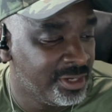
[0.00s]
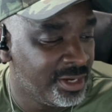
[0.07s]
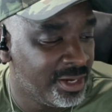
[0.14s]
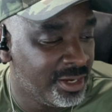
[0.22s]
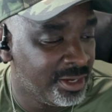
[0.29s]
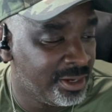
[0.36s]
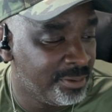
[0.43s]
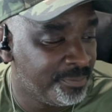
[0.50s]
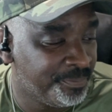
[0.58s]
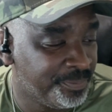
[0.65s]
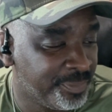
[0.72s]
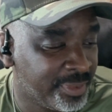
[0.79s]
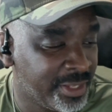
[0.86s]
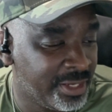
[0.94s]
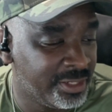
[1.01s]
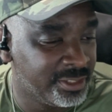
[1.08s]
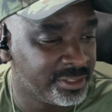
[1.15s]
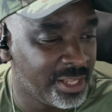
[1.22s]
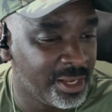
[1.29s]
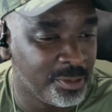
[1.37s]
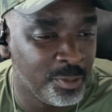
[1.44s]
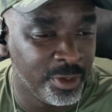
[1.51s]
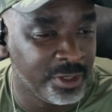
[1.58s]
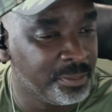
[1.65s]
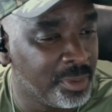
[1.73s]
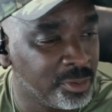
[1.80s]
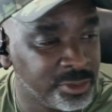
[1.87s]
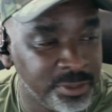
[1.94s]
Um, that is like one of the
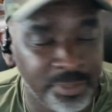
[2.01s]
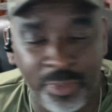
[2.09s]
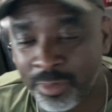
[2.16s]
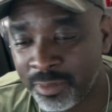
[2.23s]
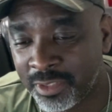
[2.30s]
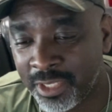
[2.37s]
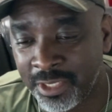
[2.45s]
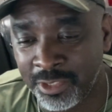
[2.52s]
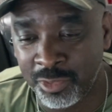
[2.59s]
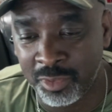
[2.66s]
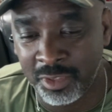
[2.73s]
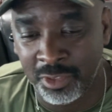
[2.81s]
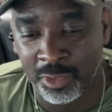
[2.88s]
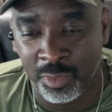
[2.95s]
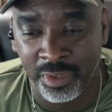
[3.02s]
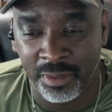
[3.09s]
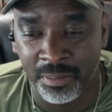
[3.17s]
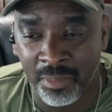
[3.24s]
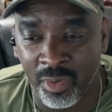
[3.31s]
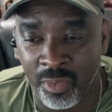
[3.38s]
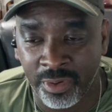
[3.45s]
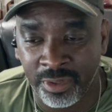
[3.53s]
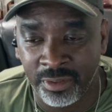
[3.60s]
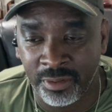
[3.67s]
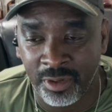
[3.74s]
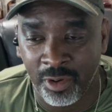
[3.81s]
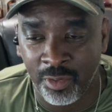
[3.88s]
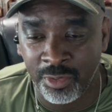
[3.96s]
most important things you could do in the morning
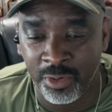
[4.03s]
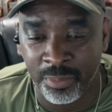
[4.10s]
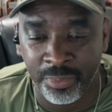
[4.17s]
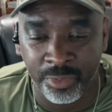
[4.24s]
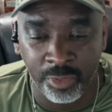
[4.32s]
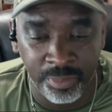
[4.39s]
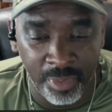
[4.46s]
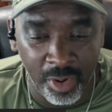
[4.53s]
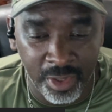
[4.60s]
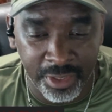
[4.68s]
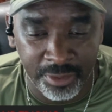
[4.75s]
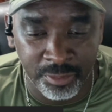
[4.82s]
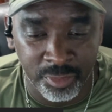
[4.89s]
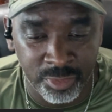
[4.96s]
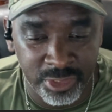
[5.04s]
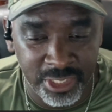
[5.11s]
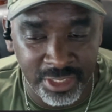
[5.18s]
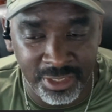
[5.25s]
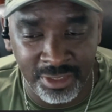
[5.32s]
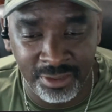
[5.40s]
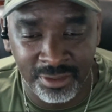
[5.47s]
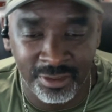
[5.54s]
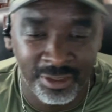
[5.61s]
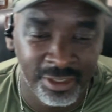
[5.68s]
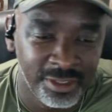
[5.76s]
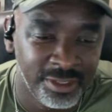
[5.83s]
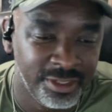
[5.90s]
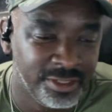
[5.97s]
on your pre-market routine,
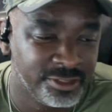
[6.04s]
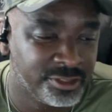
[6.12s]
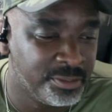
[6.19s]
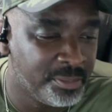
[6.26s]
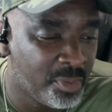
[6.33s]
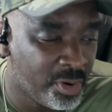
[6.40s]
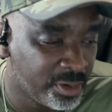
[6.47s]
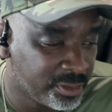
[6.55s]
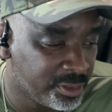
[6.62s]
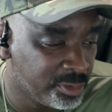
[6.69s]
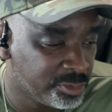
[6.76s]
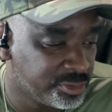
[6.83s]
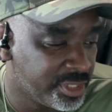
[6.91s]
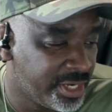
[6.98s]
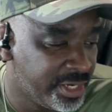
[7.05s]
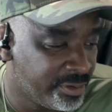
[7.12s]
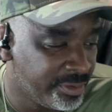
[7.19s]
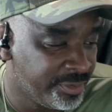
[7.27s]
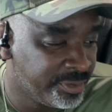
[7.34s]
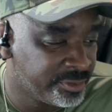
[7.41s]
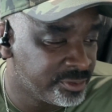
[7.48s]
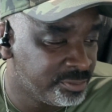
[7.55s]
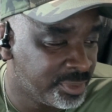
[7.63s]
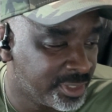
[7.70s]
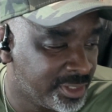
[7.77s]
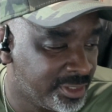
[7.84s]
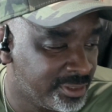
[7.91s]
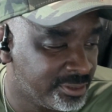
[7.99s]
is to mark those areas,
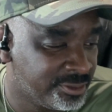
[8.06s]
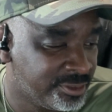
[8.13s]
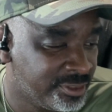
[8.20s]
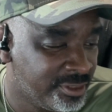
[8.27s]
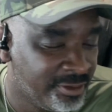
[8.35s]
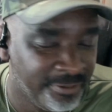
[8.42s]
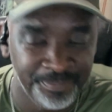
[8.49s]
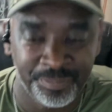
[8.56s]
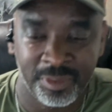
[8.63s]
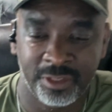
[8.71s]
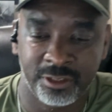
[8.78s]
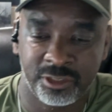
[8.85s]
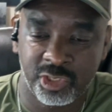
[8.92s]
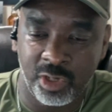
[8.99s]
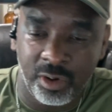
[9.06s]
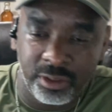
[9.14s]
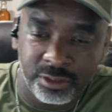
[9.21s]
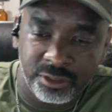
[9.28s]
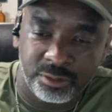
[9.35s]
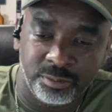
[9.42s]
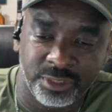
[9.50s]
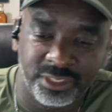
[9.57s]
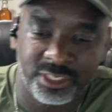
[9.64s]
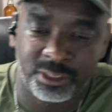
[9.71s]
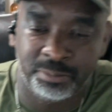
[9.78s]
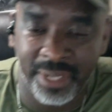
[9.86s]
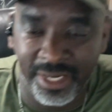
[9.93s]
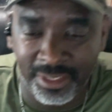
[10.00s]
because the charts
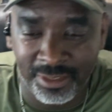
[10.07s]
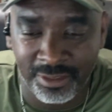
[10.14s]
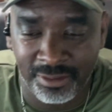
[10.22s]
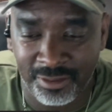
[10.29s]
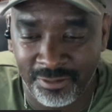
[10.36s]
respect it.